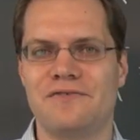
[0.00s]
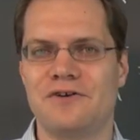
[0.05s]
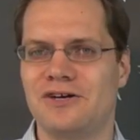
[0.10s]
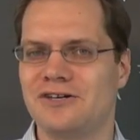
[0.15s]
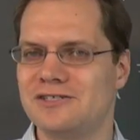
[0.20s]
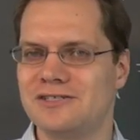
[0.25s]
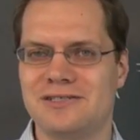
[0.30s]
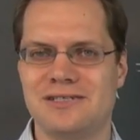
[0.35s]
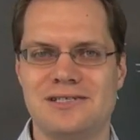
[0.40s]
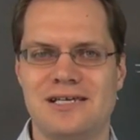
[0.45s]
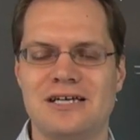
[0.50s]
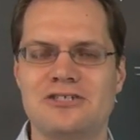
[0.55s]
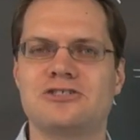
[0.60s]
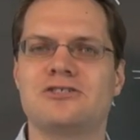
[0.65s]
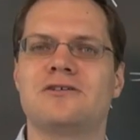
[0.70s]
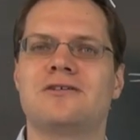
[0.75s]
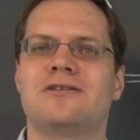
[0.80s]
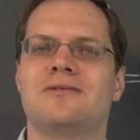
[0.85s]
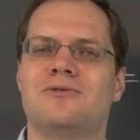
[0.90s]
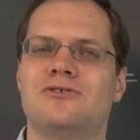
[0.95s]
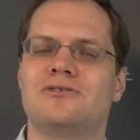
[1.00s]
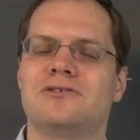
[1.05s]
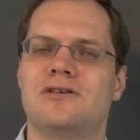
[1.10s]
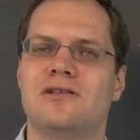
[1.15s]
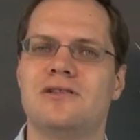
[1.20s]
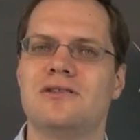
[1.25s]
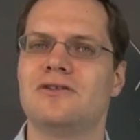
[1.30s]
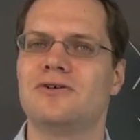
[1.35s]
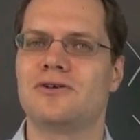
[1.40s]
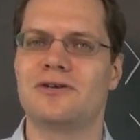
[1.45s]
first is actually the most
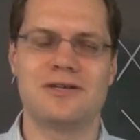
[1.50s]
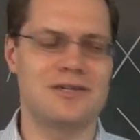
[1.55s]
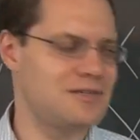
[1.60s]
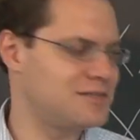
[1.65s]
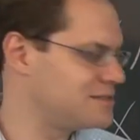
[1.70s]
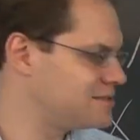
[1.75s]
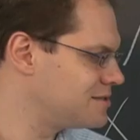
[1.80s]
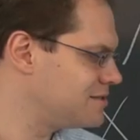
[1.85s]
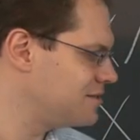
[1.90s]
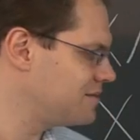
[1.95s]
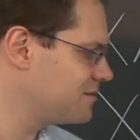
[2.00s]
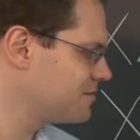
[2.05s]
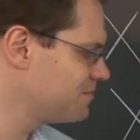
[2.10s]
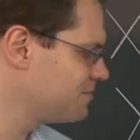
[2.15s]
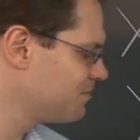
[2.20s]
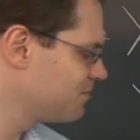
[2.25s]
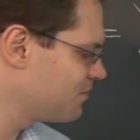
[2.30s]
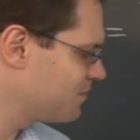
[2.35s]
glorious thing.